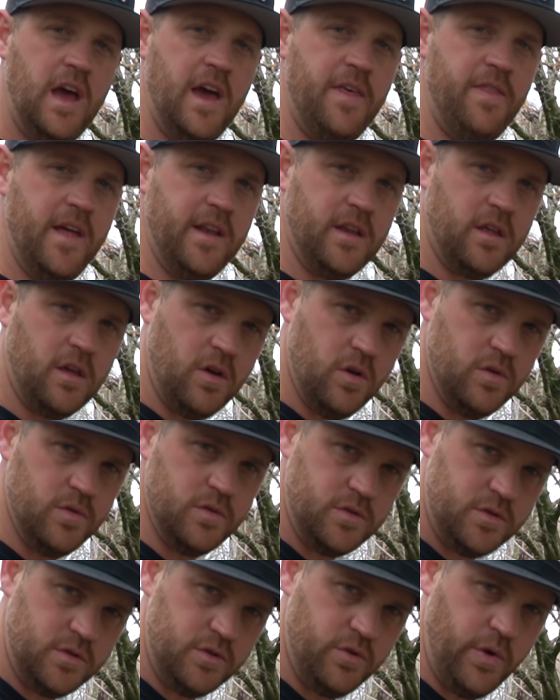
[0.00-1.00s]
and then
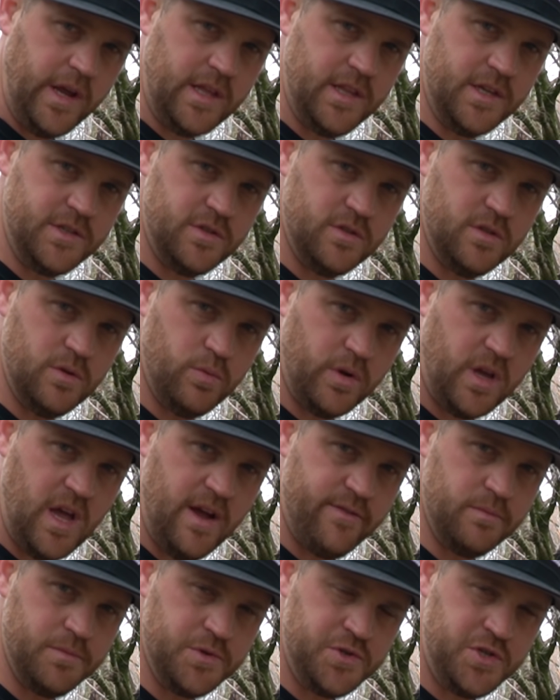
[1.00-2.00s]
go directly to the
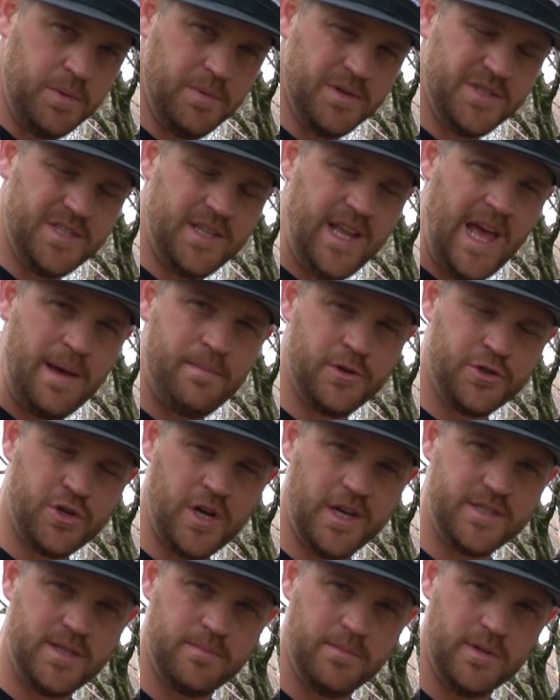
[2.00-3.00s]
recovery machine. But today I'm gonna
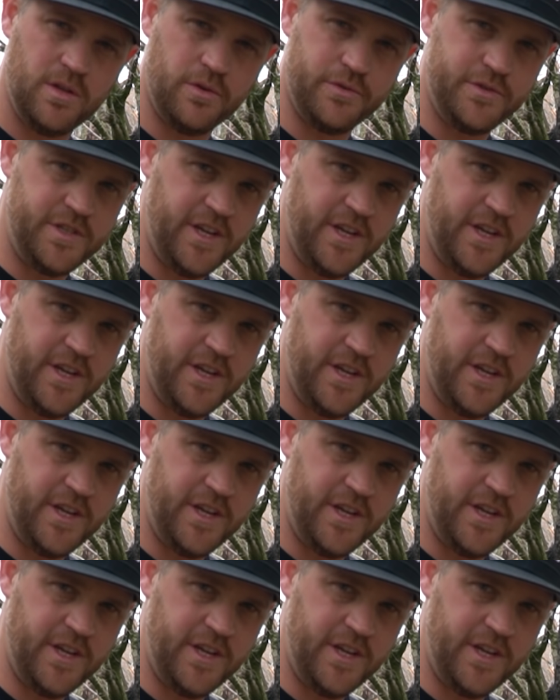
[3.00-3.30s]
try something a little